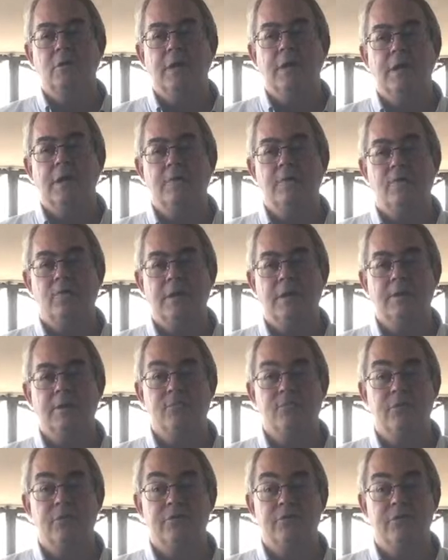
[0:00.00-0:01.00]
and I greatly
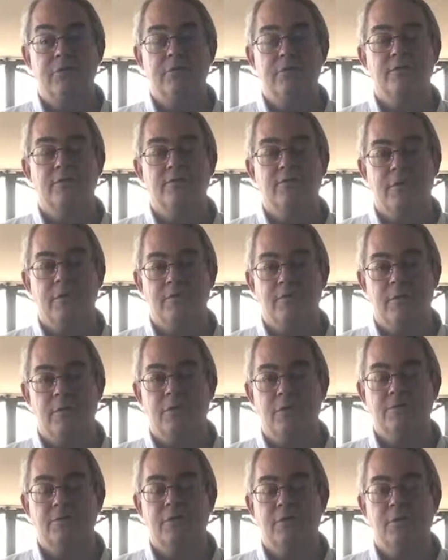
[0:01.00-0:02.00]
appreciate their
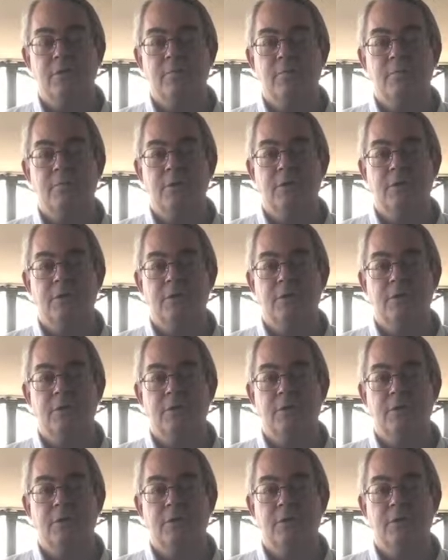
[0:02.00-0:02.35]
generosity.